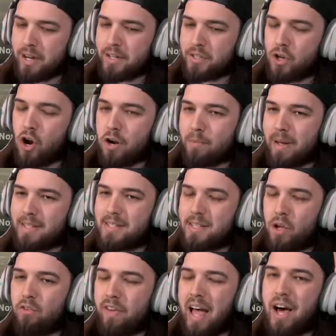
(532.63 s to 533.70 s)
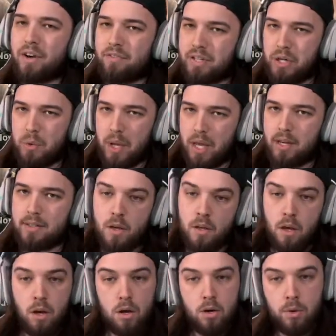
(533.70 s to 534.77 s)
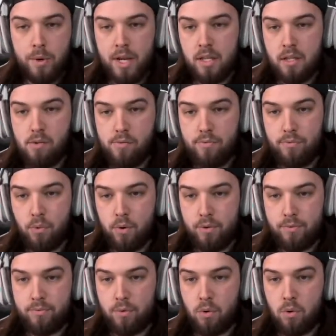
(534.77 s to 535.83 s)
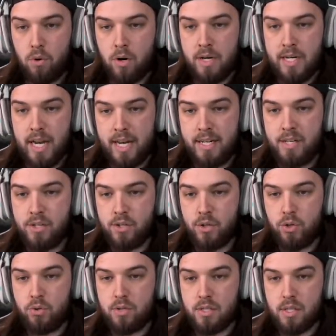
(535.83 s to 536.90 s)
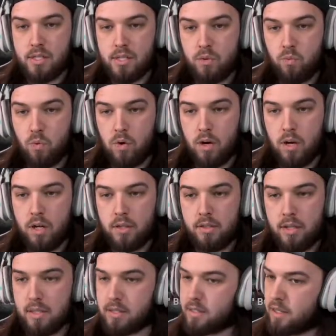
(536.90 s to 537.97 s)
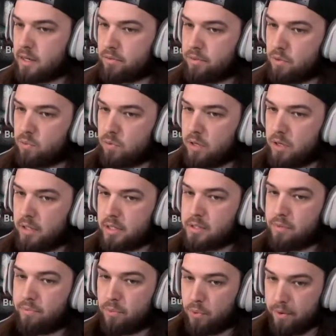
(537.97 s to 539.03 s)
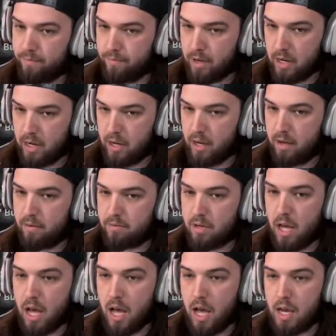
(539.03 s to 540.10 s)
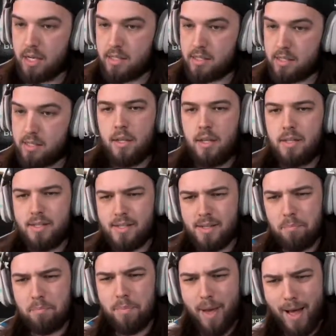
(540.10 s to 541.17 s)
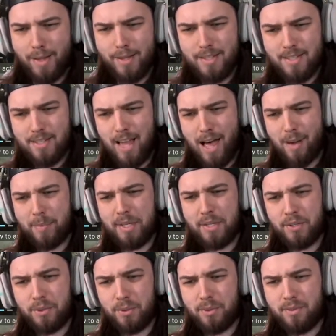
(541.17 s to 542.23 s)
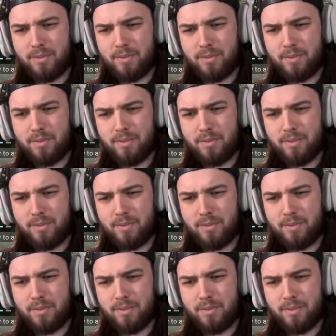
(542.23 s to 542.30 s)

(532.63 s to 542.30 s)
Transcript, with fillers: to talk myself out of it, okay? Yo, oh, we got level 44, a 92, 61. That's not a real one, that's a 45, nice. This is a balanced lobby, dude.